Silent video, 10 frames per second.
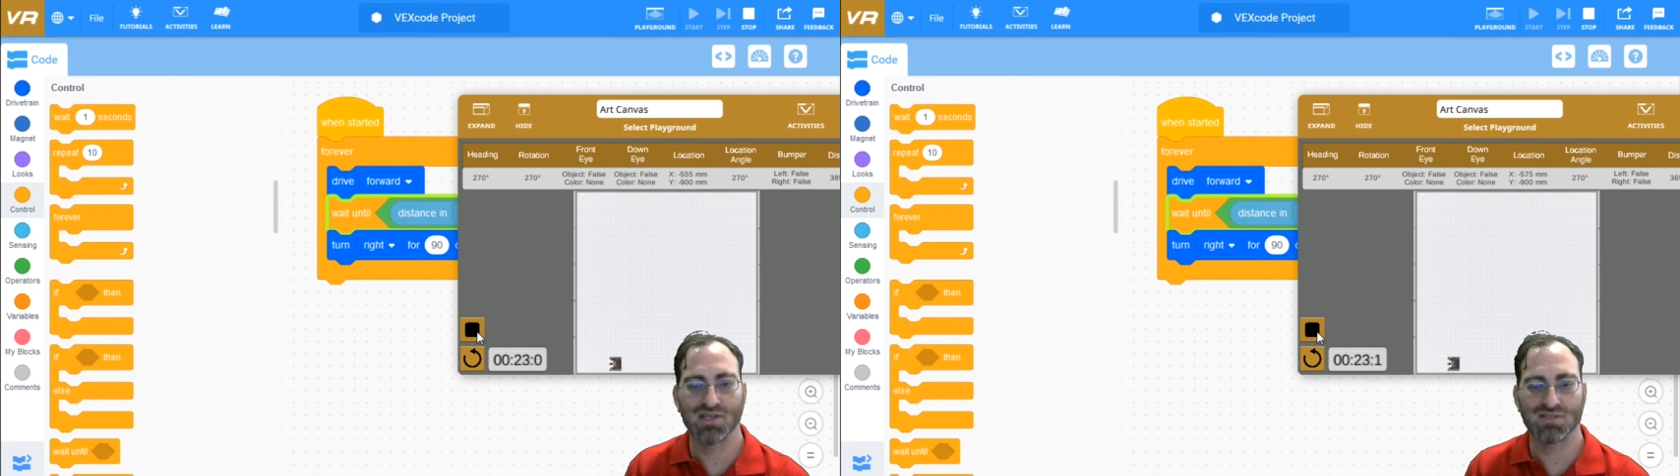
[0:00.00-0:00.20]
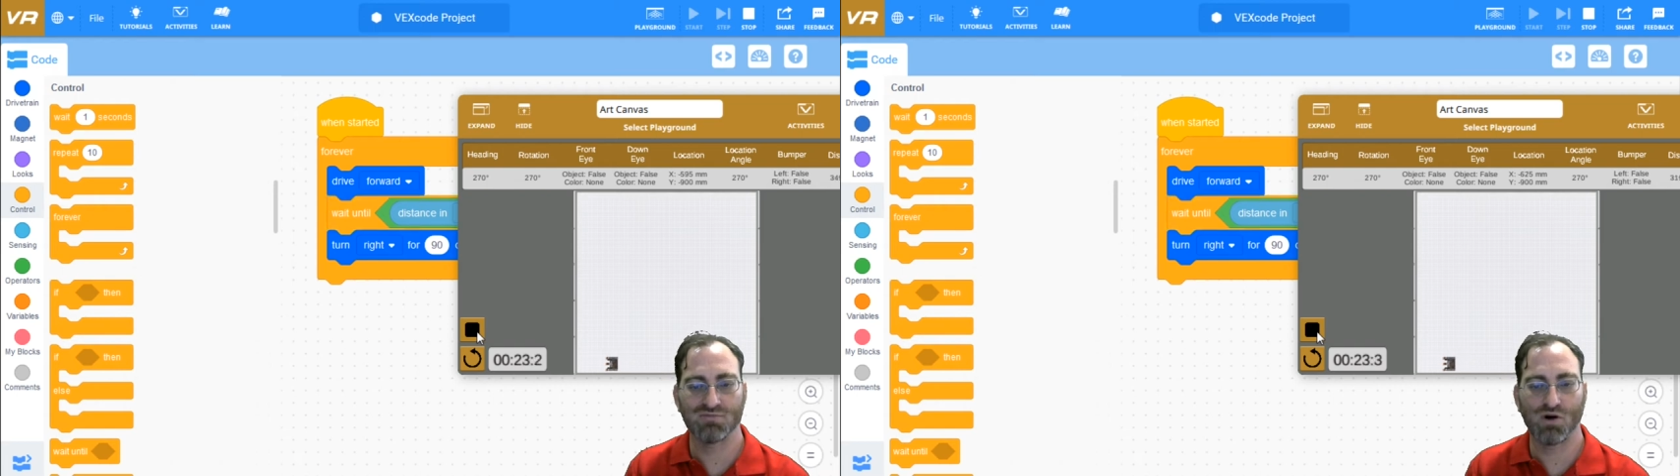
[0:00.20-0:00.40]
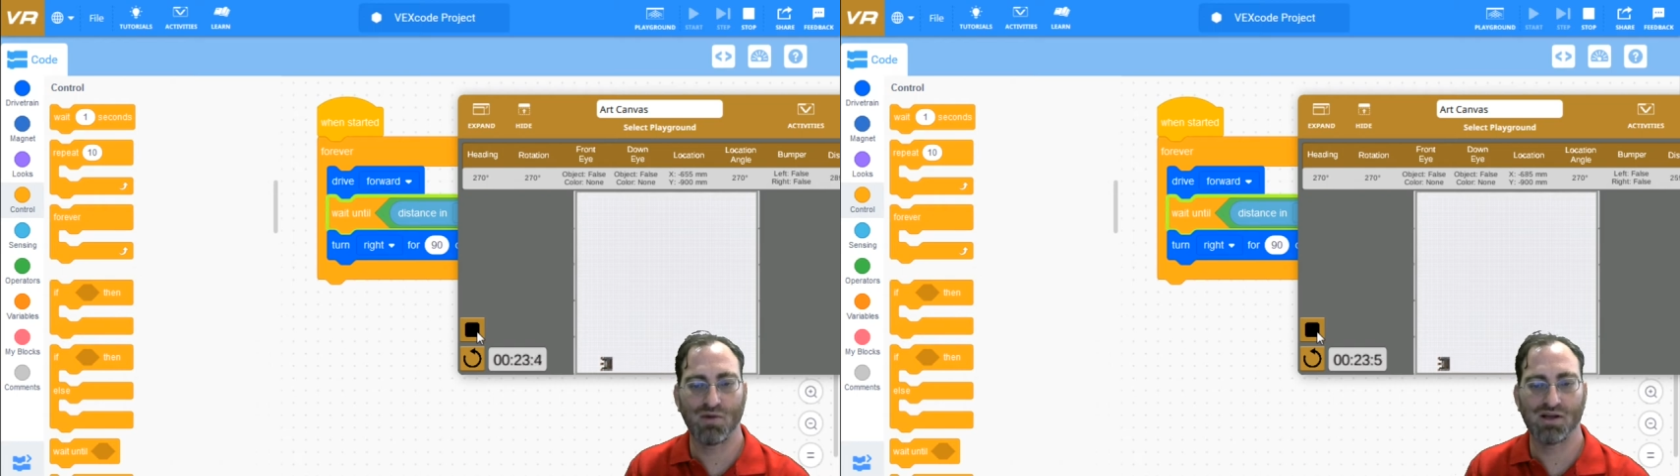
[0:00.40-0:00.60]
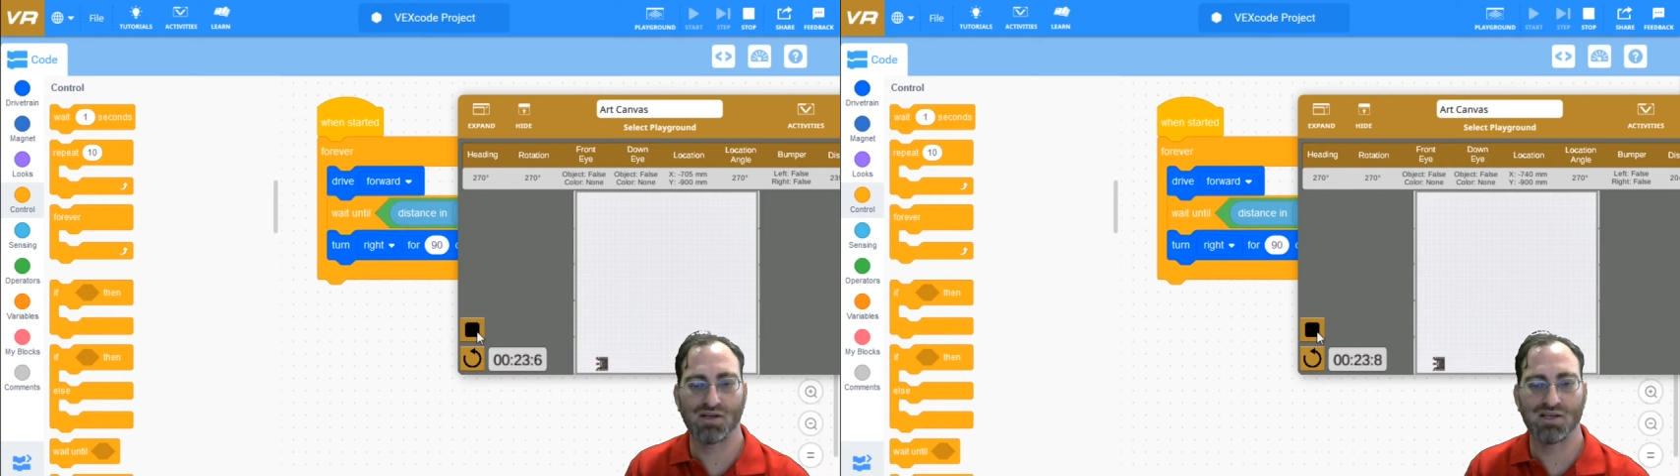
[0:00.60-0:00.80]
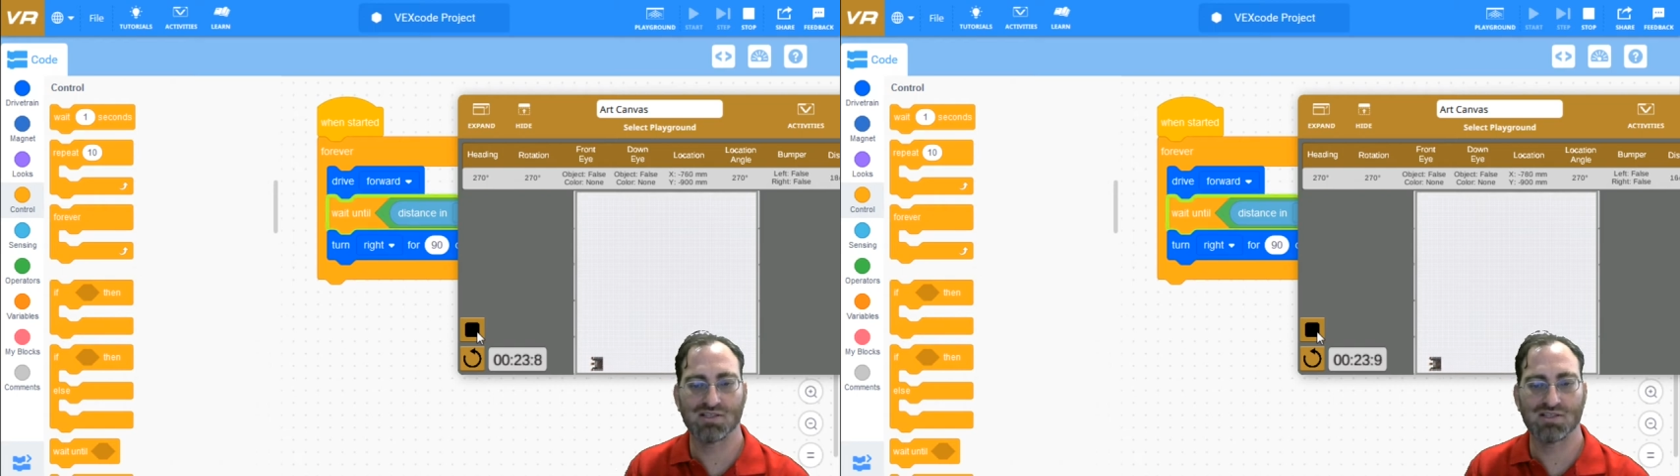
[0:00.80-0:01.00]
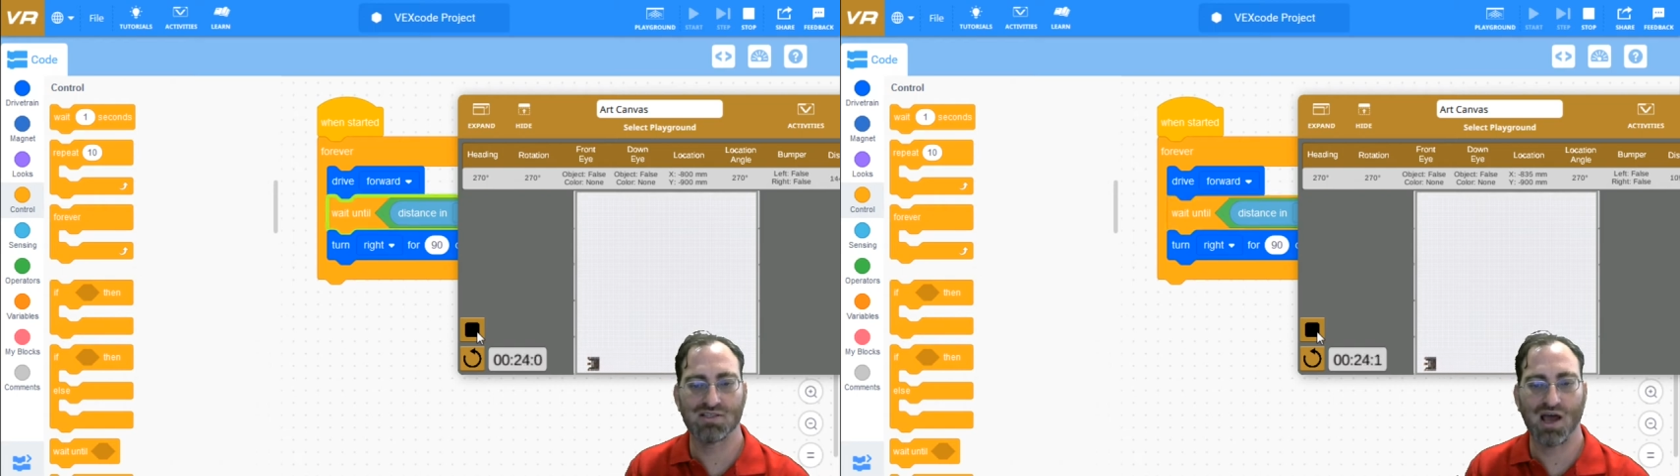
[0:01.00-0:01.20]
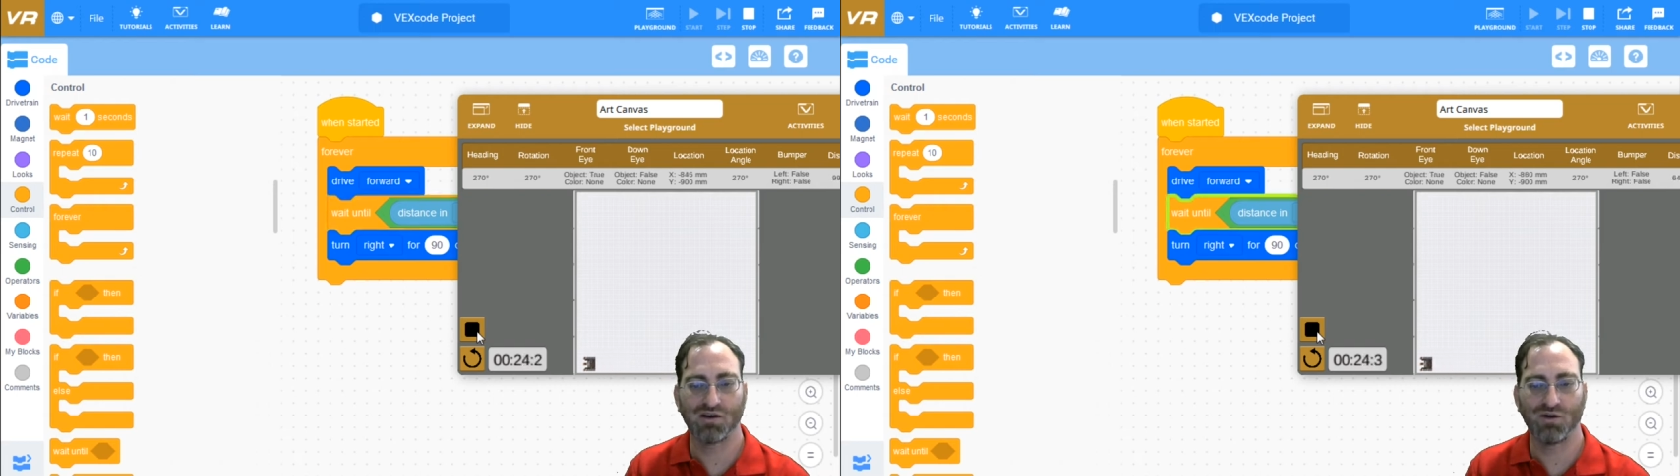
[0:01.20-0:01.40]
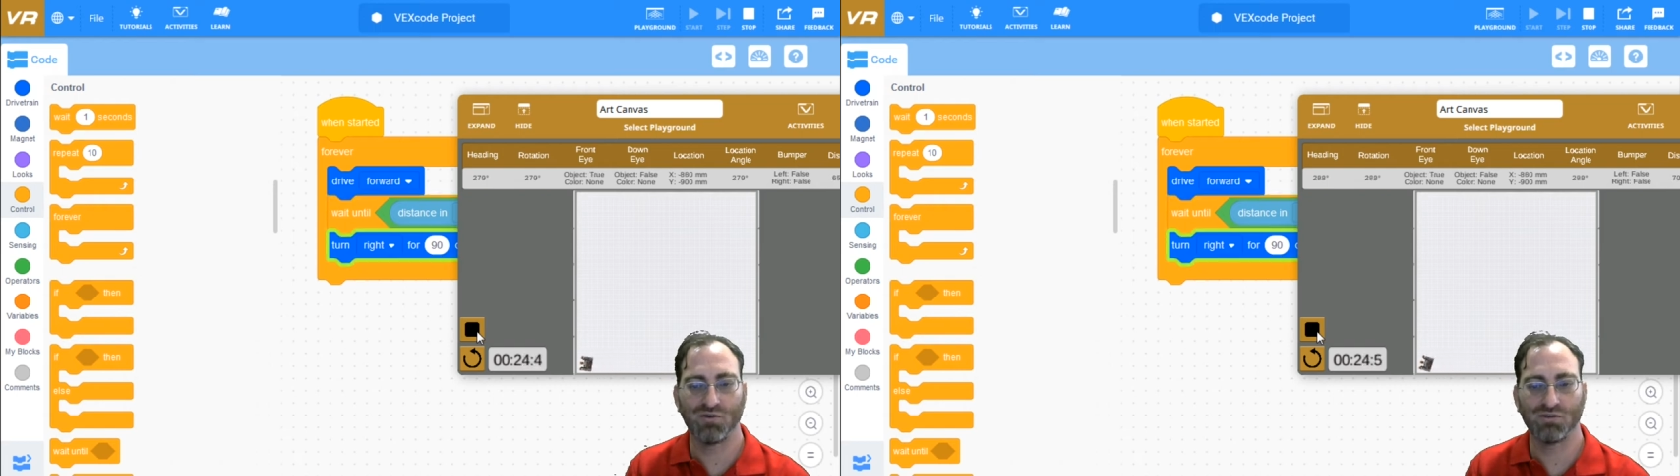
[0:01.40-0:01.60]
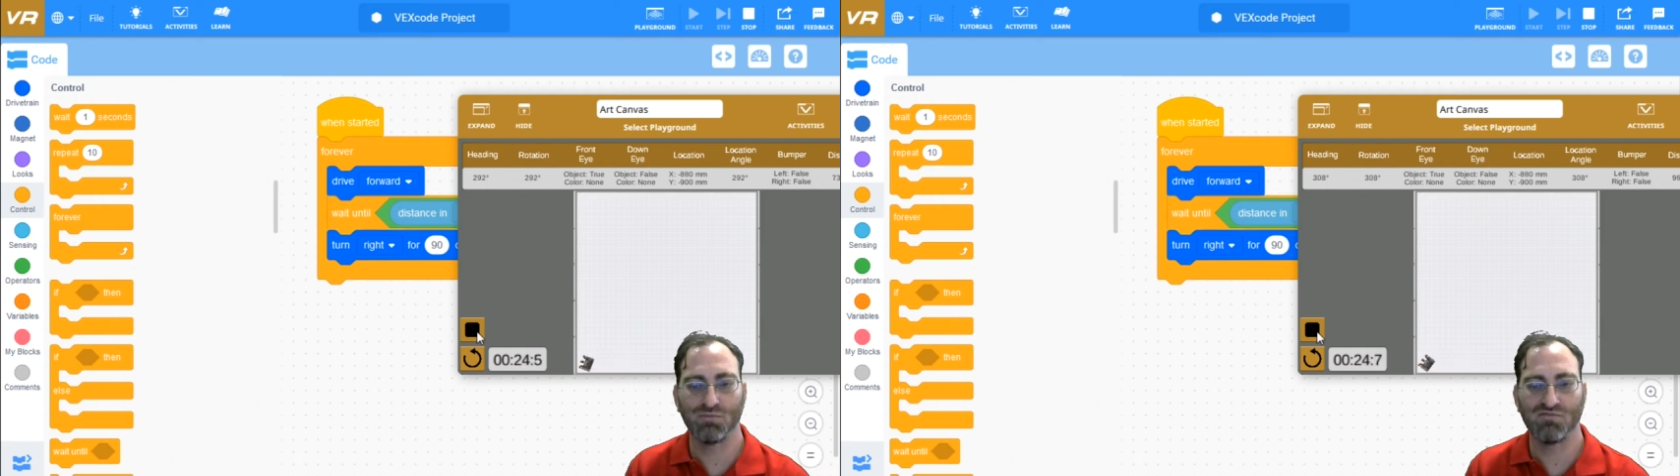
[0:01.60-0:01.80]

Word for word: this robot is not going to